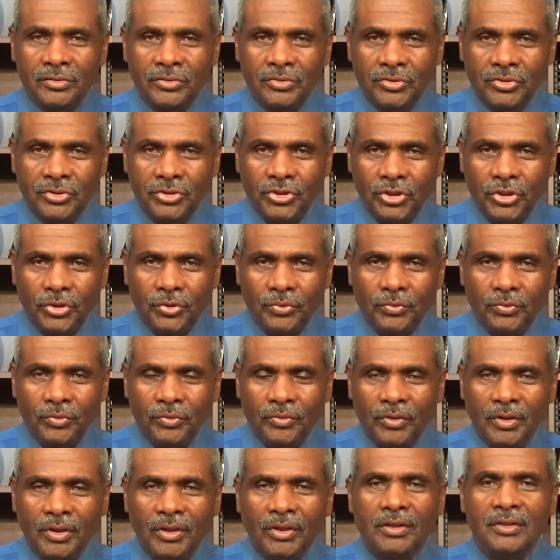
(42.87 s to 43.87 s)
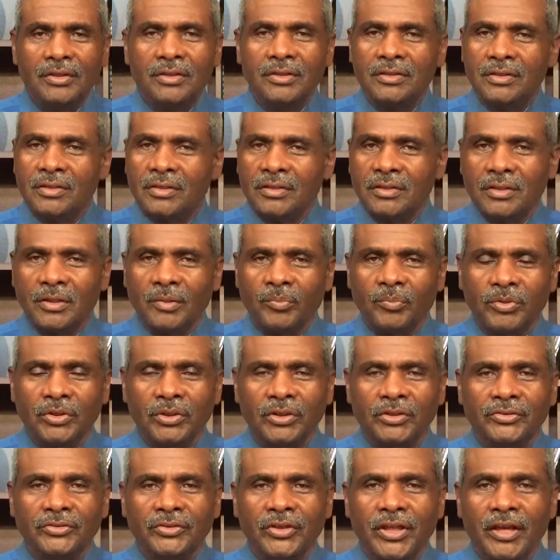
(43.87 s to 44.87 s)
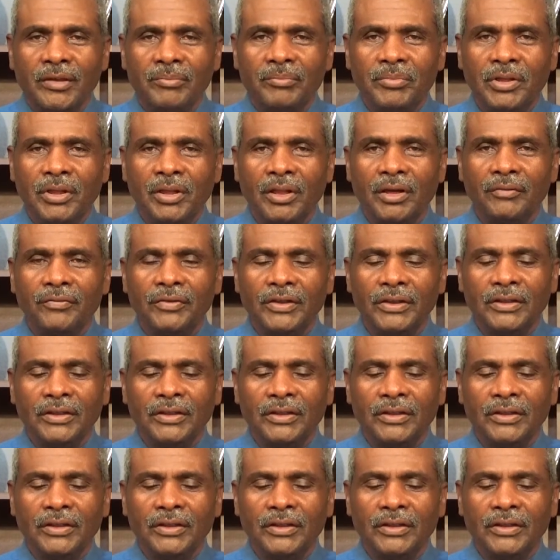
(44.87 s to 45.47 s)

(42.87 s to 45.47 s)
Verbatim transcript: Jew. Simple as that, beloved.